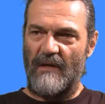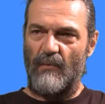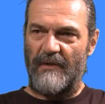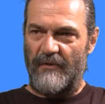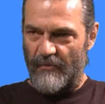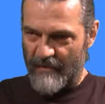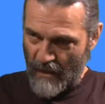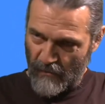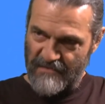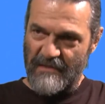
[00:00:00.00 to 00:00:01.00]
I want to know
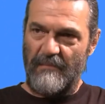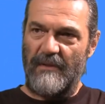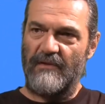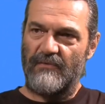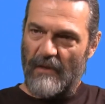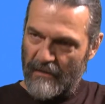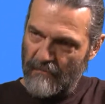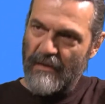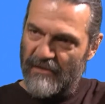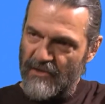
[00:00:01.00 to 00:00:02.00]
now what's happening so I
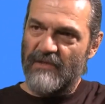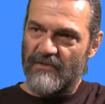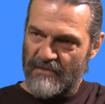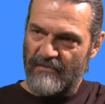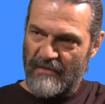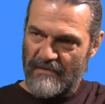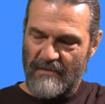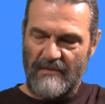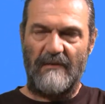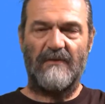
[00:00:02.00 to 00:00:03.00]
can make changes if
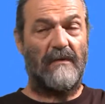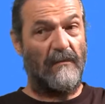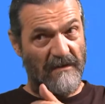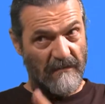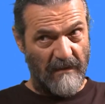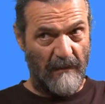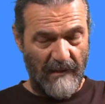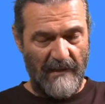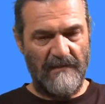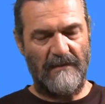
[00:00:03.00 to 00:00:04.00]
necessary. So that was a big
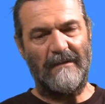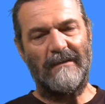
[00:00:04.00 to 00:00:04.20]
plus.